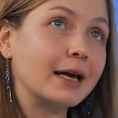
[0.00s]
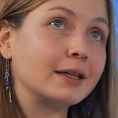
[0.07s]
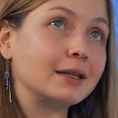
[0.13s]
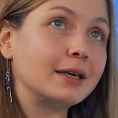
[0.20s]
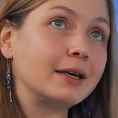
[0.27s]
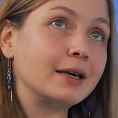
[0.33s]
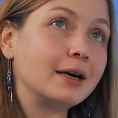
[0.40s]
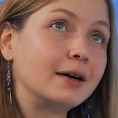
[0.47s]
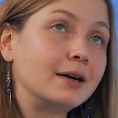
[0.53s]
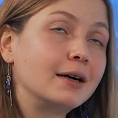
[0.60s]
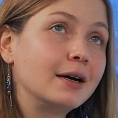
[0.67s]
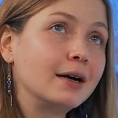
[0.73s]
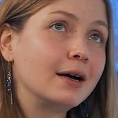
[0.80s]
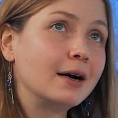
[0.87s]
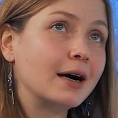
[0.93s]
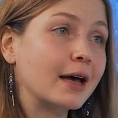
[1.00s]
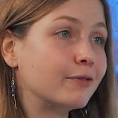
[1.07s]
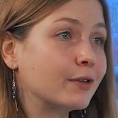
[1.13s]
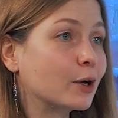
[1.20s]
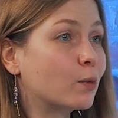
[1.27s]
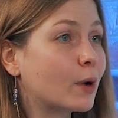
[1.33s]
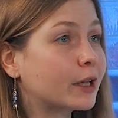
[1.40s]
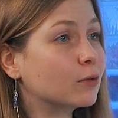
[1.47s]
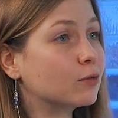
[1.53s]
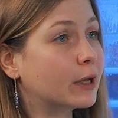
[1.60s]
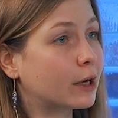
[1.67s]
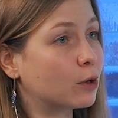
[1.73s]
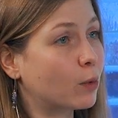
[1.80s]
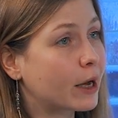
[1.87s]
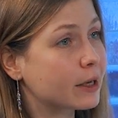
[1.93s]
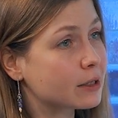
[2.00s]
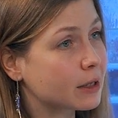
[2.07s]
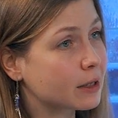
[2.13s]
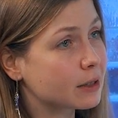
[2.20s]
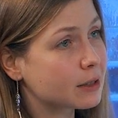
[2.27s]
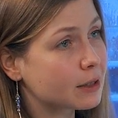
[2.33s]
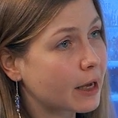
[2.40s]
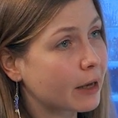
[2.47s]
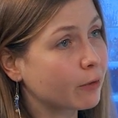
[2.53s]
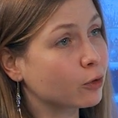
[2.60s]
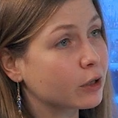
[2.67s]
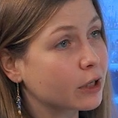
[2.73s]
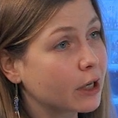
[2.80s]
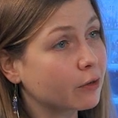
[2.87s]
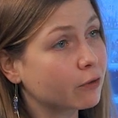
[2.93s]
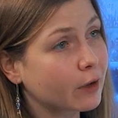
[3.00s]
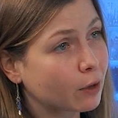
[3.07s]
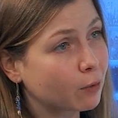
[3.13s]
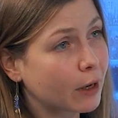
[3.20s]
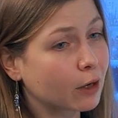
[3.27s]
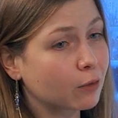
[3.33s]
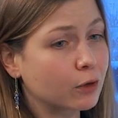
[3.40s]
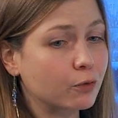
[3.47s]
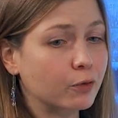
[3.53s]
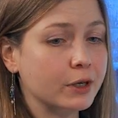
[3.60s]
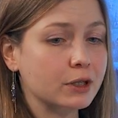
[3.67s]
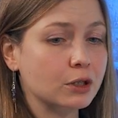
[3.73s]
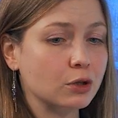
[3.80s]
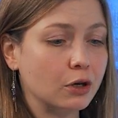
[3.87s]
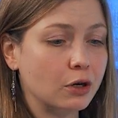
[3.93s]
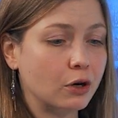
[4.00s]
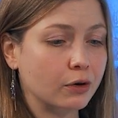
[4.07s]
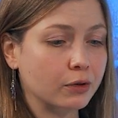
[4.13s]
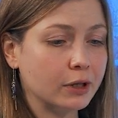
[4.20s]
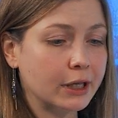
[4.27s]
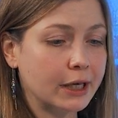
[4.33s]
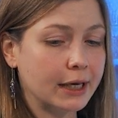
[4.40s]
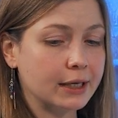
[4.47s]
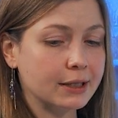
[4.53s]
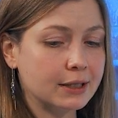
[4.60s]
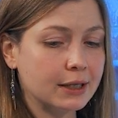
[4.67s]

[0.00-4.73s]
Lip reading: And here, I think one of the advices I will give and one of the things to learn is